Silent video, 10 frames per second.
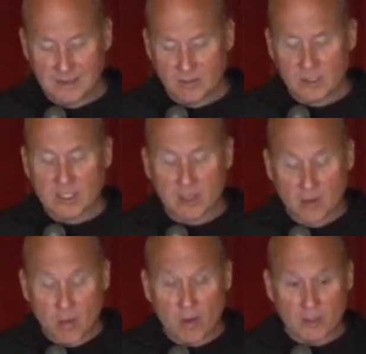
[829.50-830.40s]
Was it
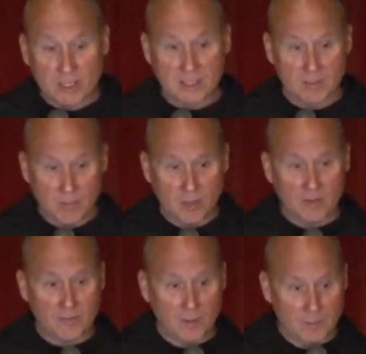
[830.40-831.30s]
gorgeous and
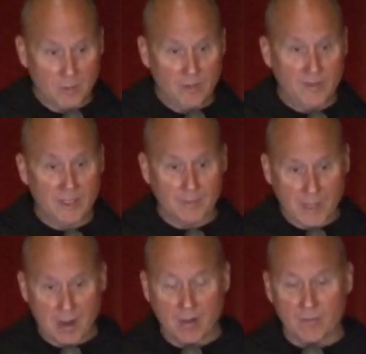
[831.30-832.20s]
beautiful and moving and
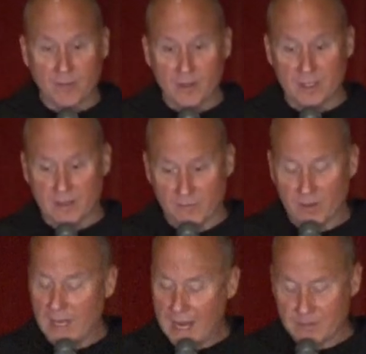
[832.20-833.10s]
powerful and
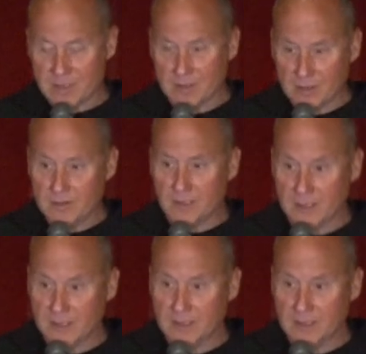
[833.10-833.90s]
convert? Absolutely.